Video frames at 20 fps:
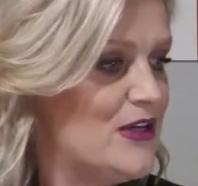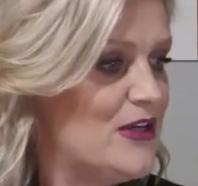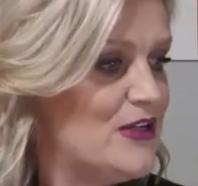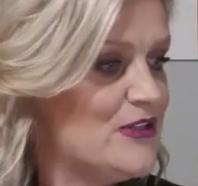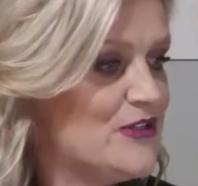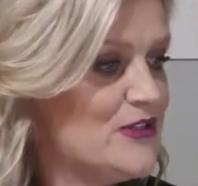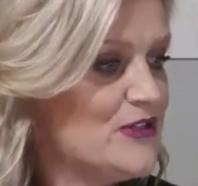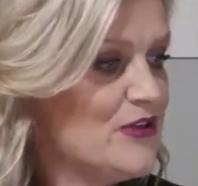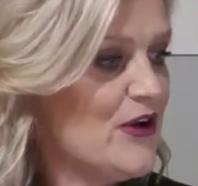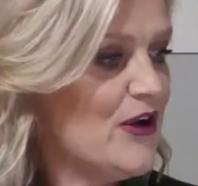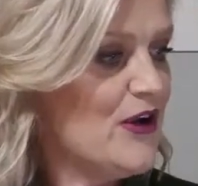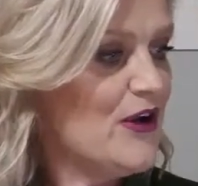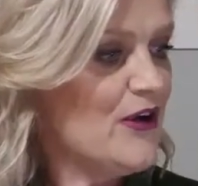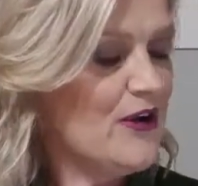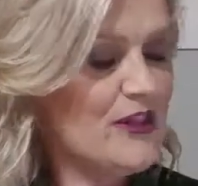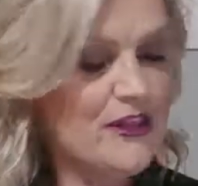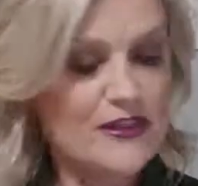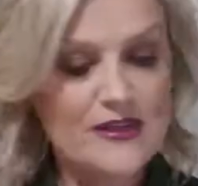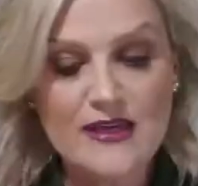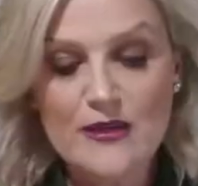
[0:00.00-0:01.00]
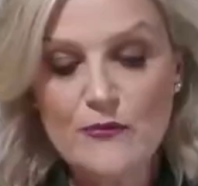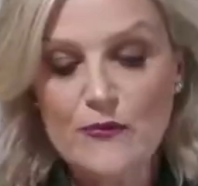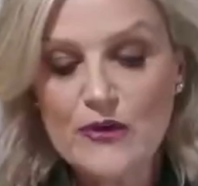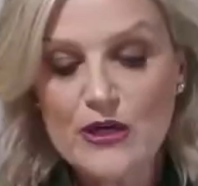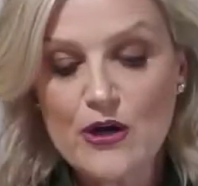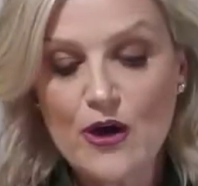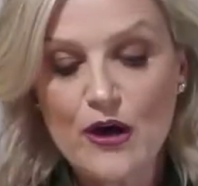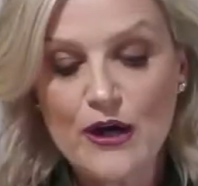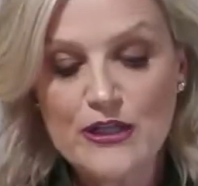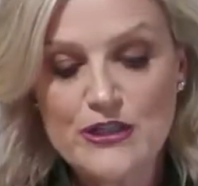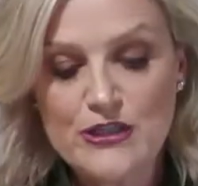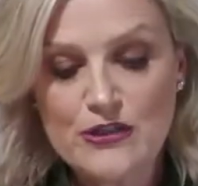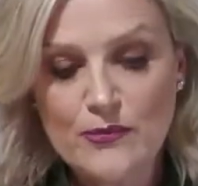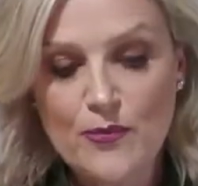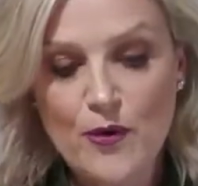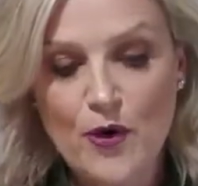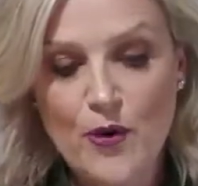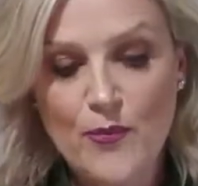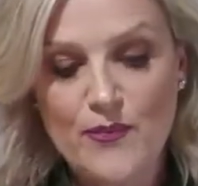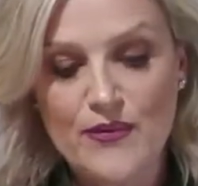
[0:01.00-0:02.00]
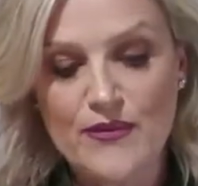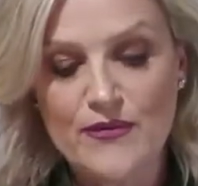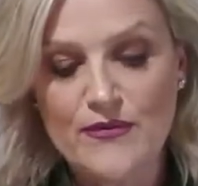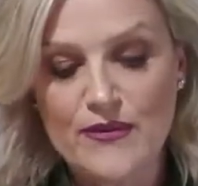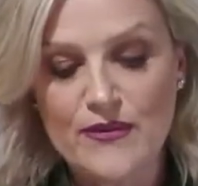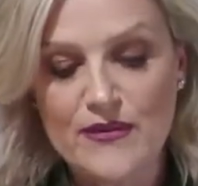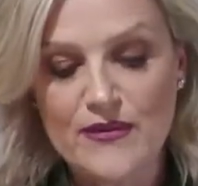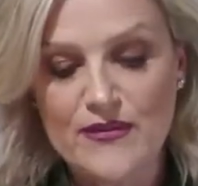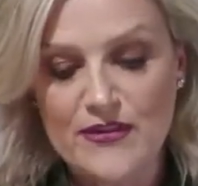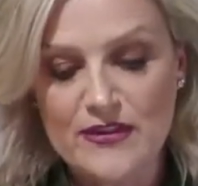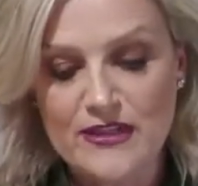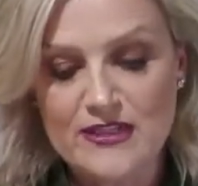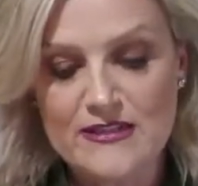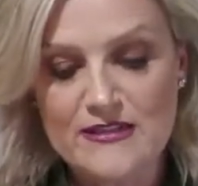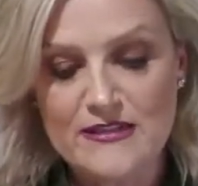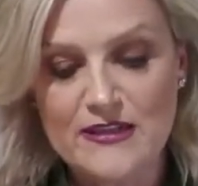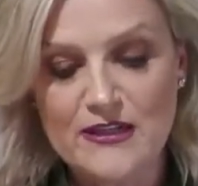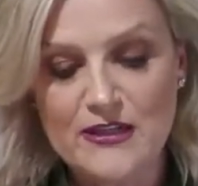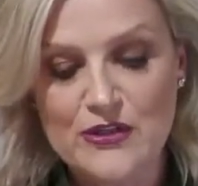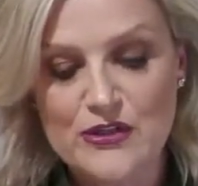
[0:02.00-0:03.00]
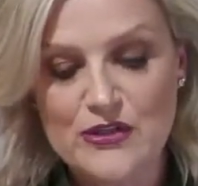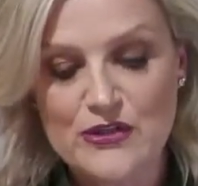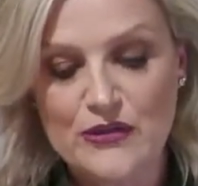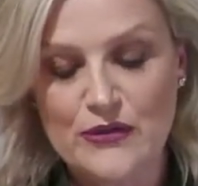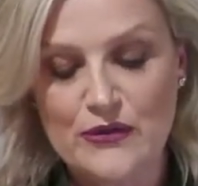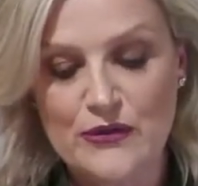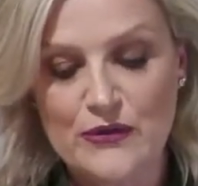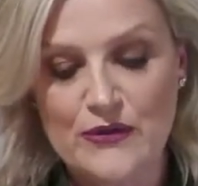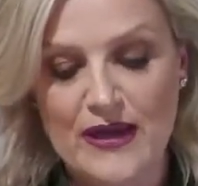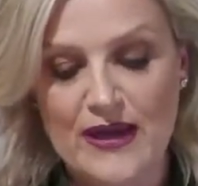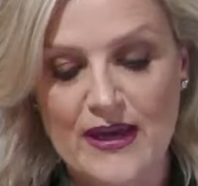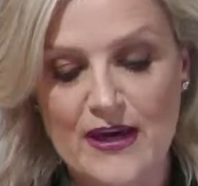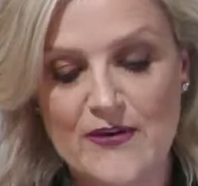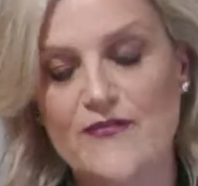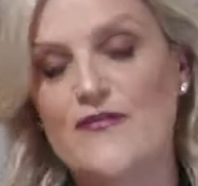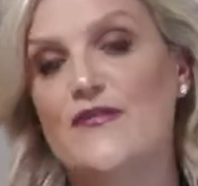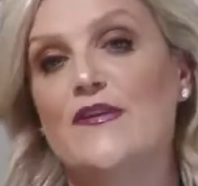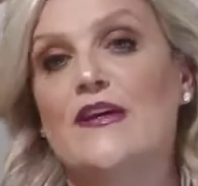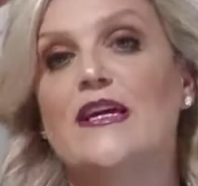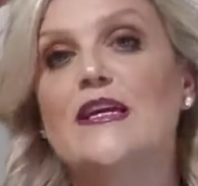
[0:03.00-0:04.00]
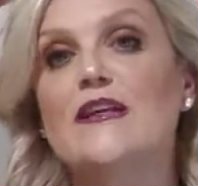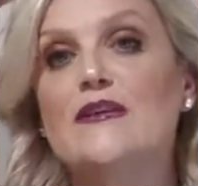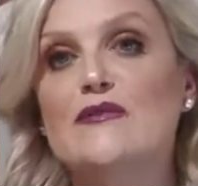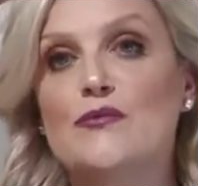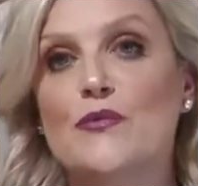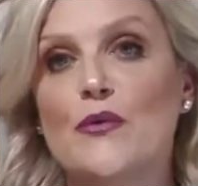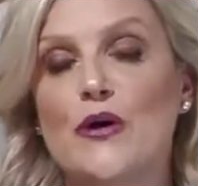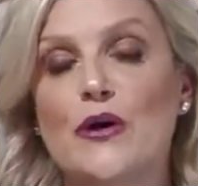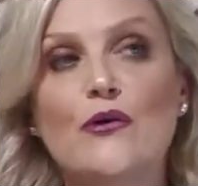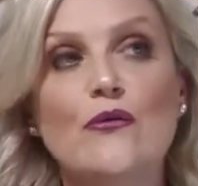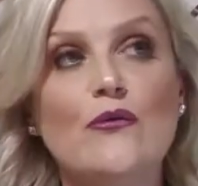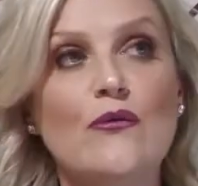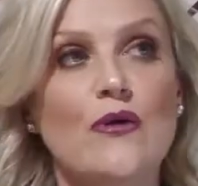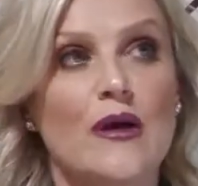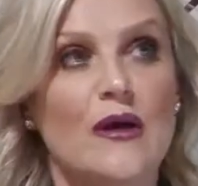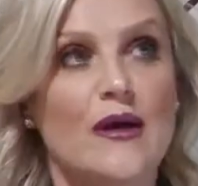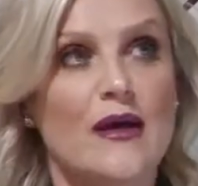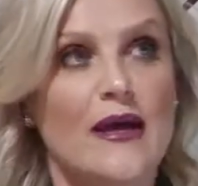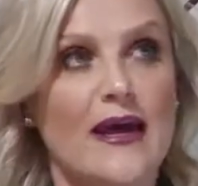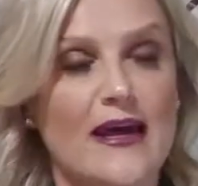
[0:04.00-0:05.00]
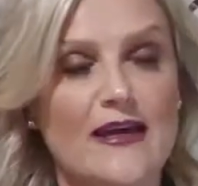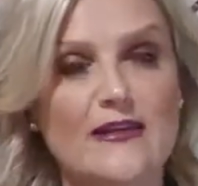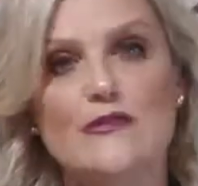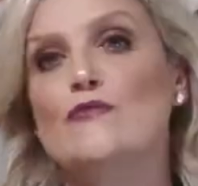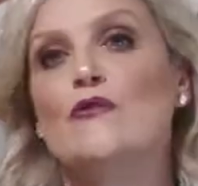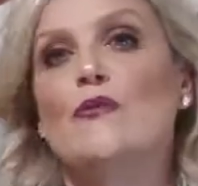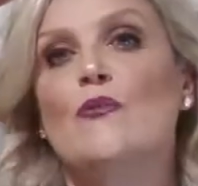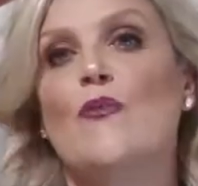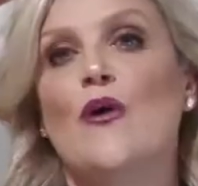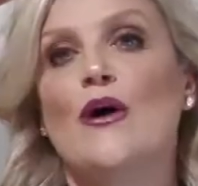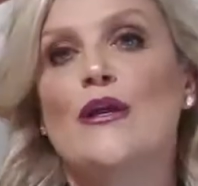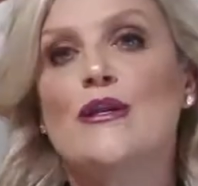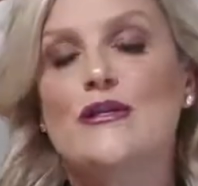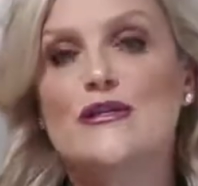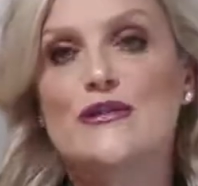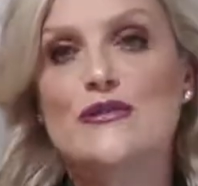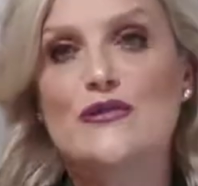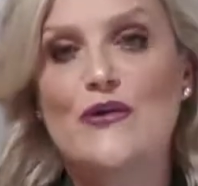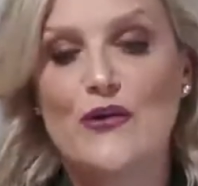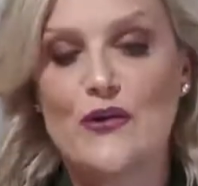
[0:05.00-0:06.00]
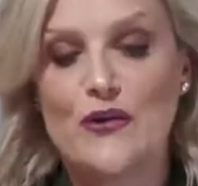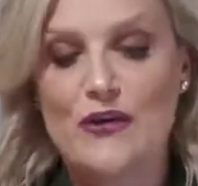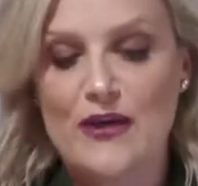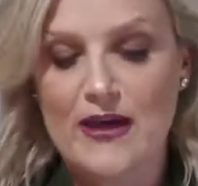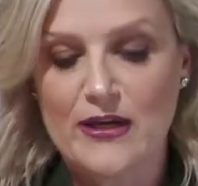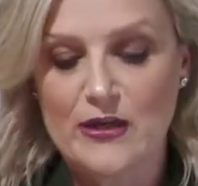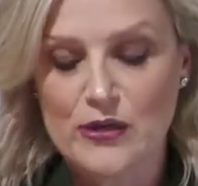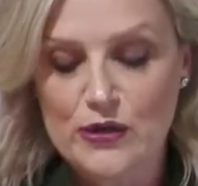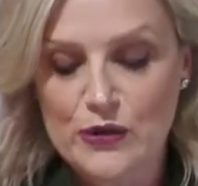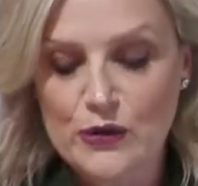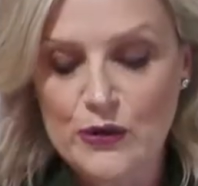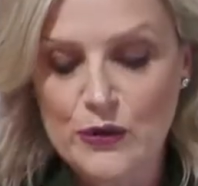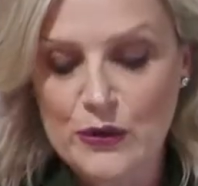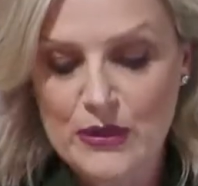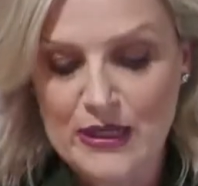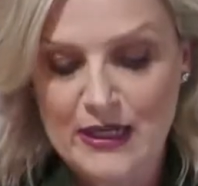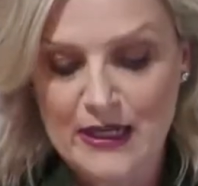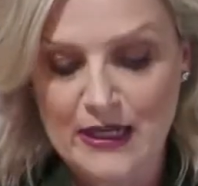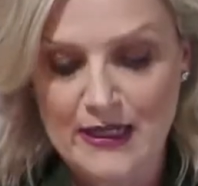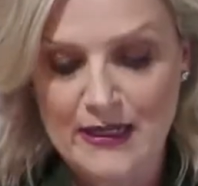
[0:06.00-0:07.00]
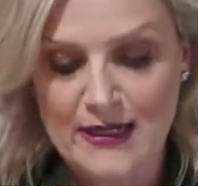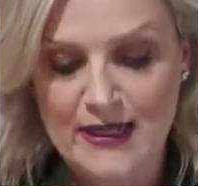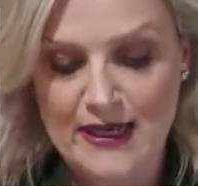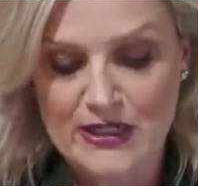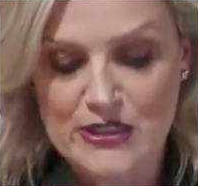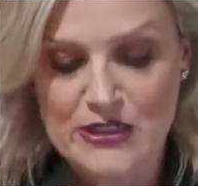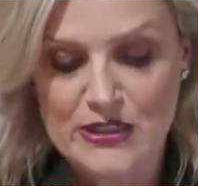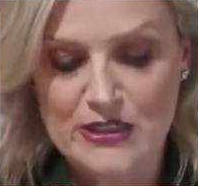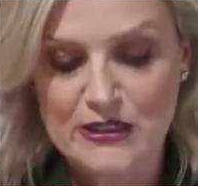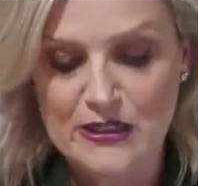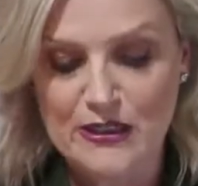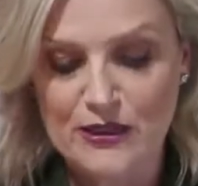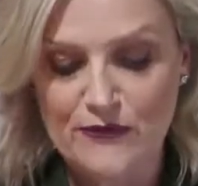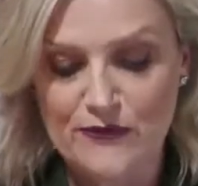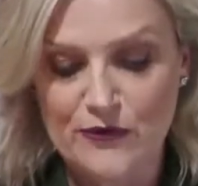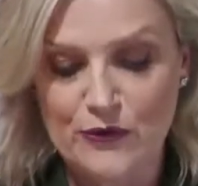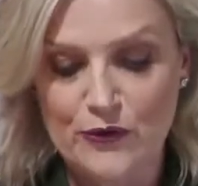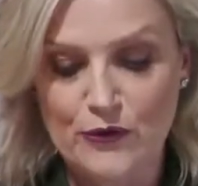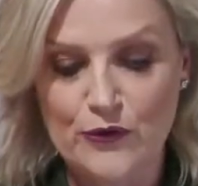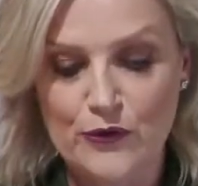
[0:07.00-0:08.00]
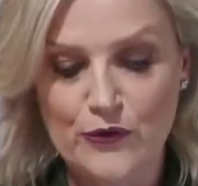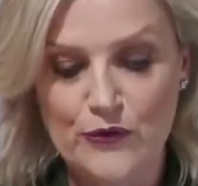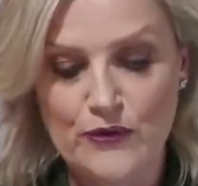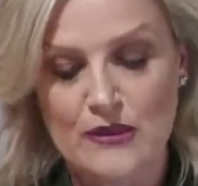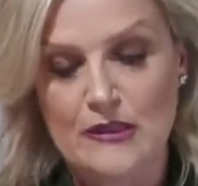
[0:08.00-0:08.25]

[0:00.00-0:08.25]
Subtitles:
So I think we're going to pop this into our feed as well as a reminder so that you can actually view